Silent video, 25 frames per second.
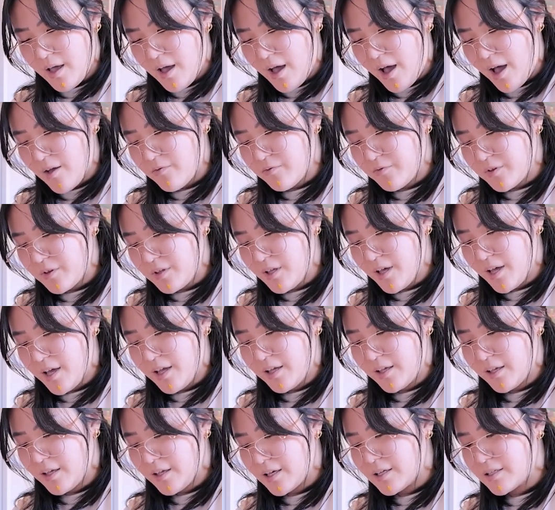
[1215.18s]
I feel
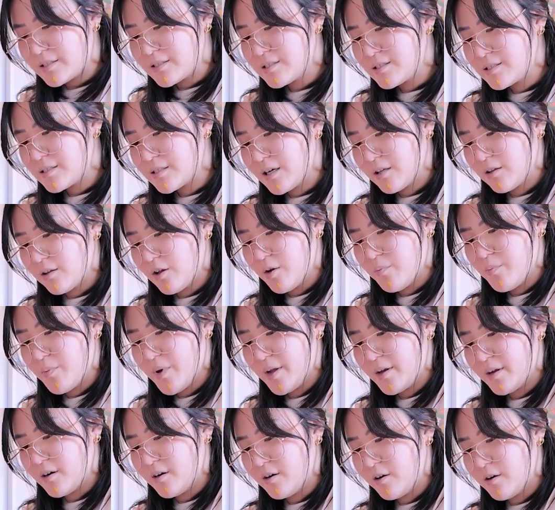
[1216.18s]
like it's a lot
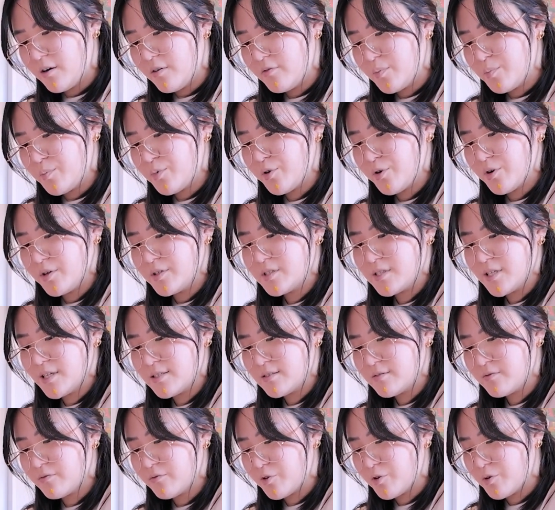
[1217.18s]
better of a
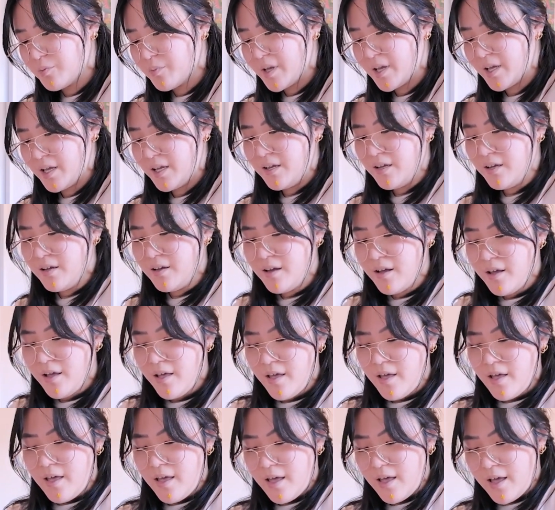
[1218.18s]
process for me,
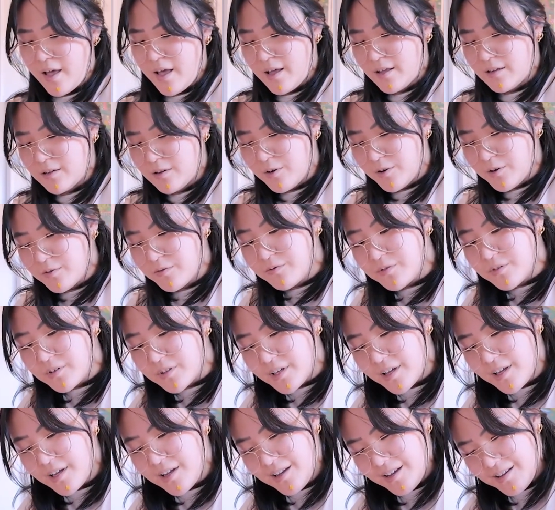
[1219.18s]
and
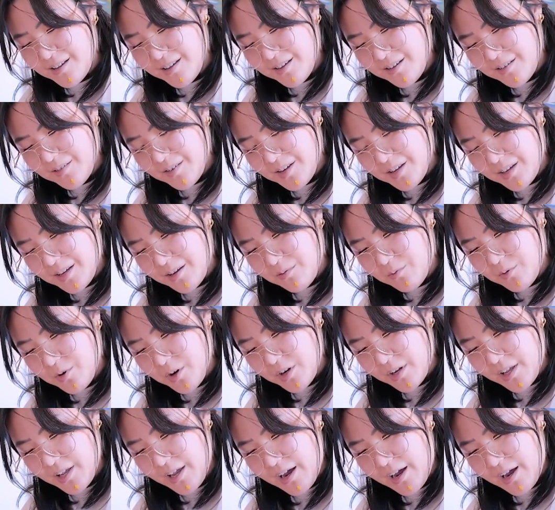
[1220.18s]
hopefully it can work